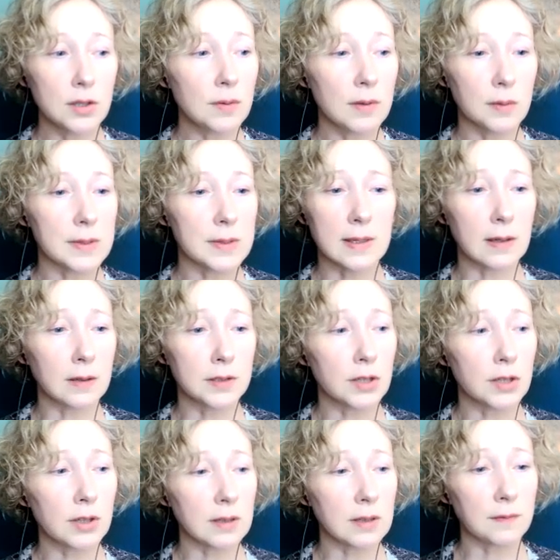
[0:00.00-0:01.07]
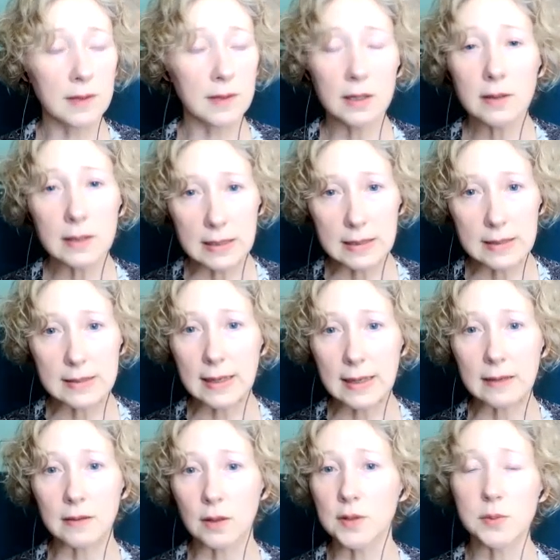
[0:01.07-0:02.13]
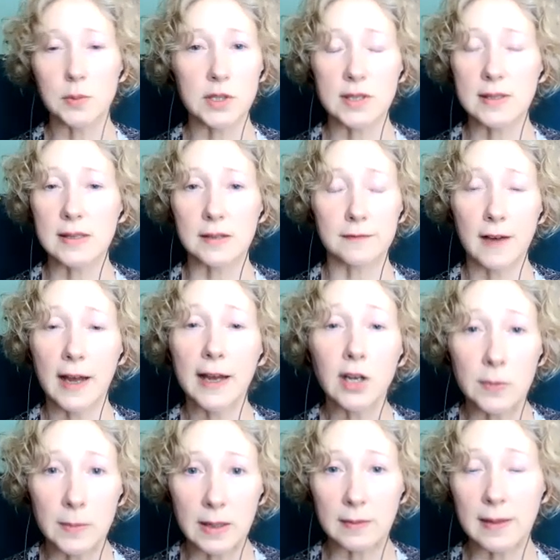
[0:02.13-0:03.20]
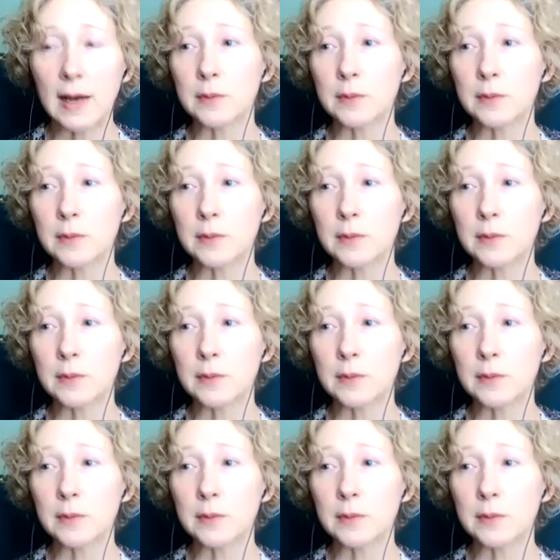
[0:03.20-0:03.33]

knew there was alternative theories that those were just the firemen.